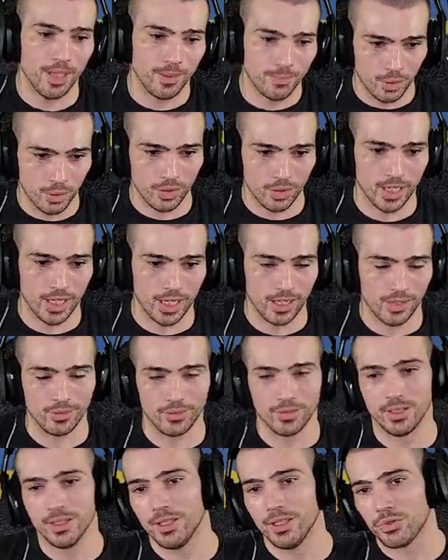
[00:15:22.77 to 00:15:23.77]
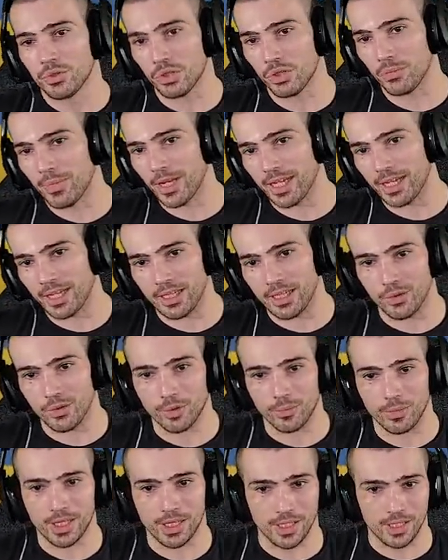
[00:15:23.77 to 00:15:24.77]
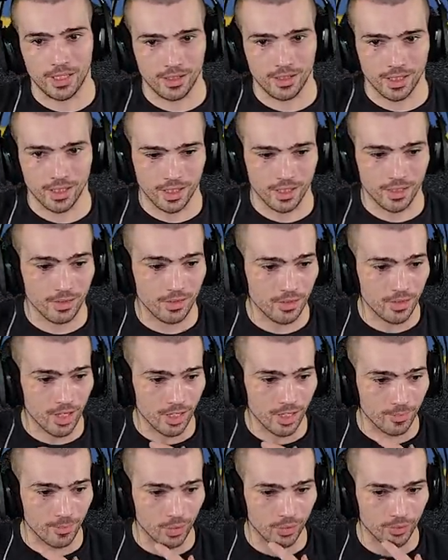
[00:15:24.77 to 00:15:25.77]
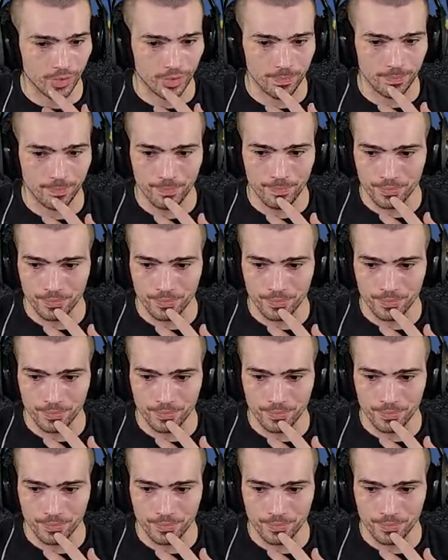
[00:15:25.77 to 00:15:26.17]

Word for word: pull it out, turn back into him, and then uh, knock him over.